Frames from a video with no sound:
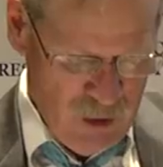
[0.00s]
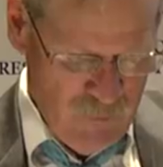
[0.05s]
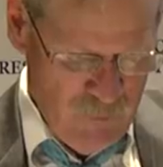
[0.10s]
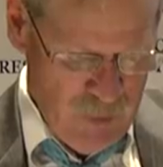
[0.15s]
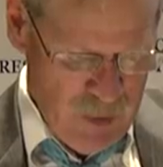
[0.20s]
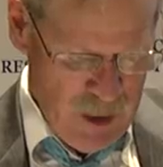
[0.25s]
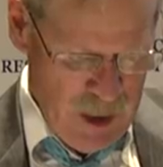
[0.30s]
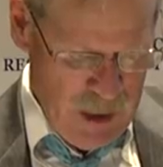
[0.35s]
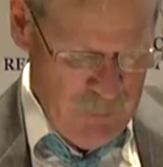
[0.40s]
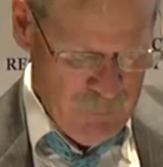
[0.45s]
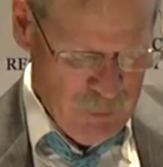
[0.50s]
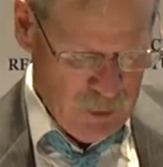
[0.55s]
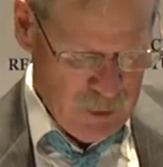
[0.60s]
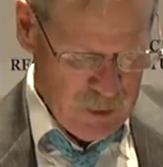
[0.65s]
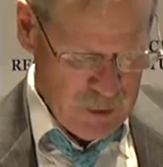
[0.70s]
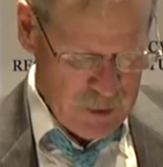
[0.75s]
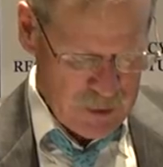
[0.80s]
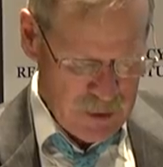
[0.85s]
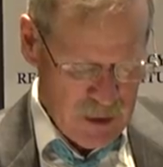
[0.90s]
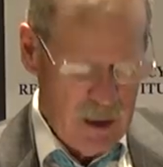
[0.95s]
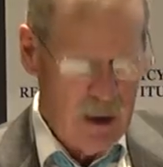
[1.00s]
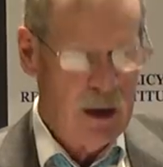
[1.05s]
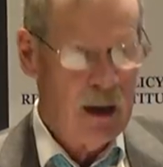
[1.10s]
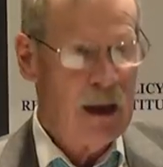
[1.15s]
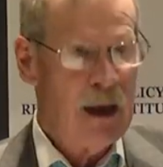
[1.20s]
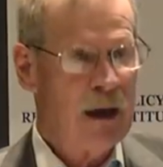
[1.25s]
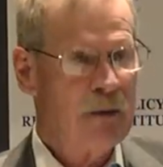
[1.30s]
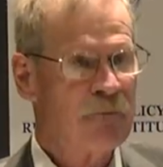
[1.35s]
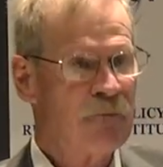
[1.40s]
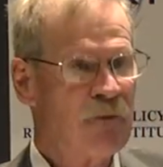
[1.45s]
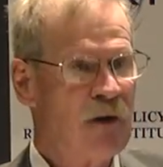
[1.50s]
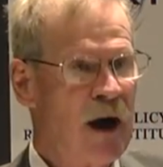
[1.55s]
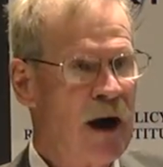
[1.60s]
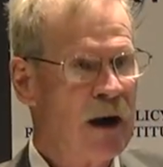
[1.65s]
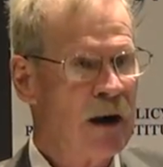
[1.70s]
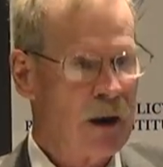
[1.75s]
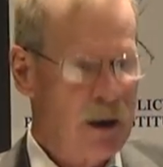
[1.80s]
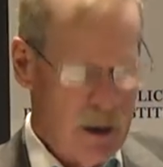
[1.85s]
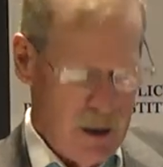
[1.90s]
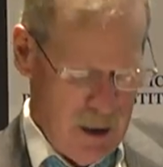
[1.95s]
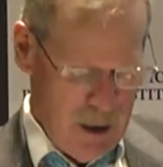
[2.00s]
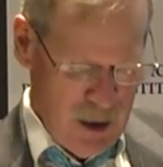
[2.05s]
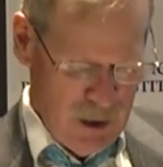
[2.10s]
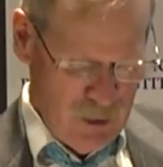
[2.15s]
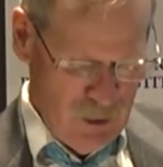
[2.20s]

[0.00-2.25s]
of Monopolies, and finally